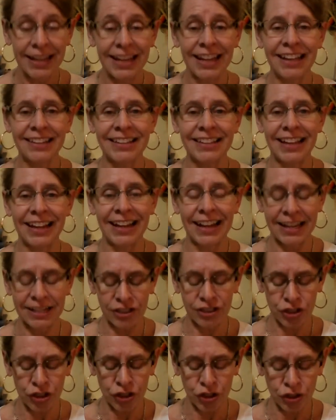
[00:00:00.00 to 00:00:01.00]
And the
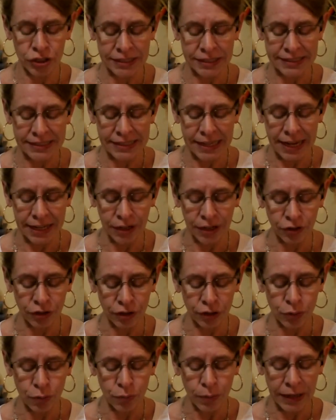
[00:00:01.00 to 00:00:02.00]
ass turned aside out of
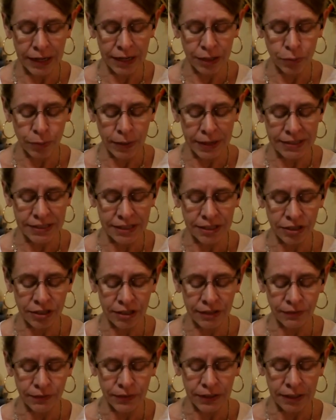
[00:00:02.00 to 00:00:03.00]
the way and went into
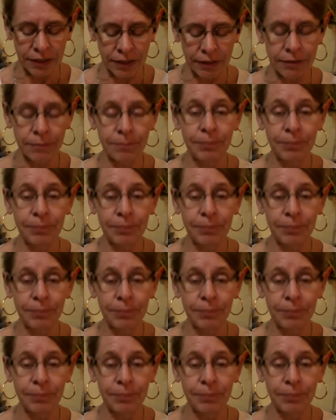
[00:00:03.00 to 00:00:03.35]
the field.